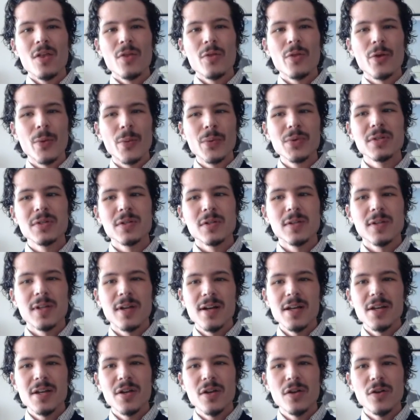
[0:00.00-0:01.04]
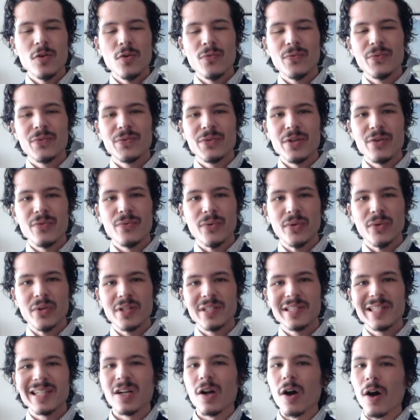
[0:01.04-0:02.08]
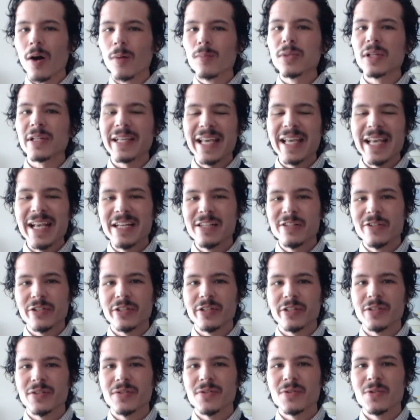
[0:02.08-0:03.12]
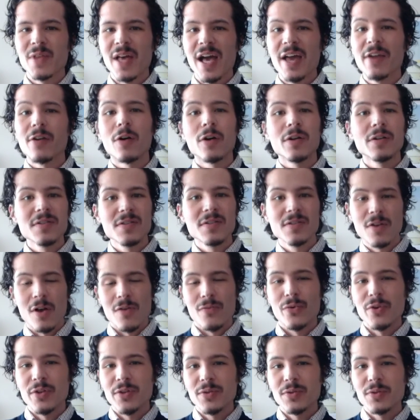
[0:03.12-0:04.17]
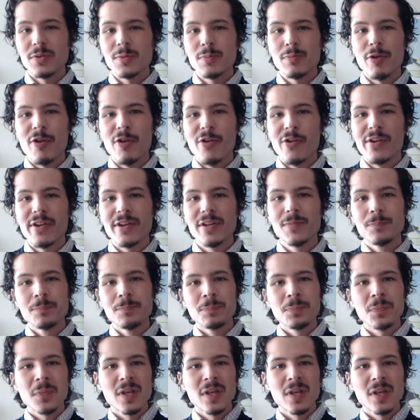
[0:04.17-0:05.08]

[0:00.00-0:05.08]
there was a lot of different complications that art suffered at this period.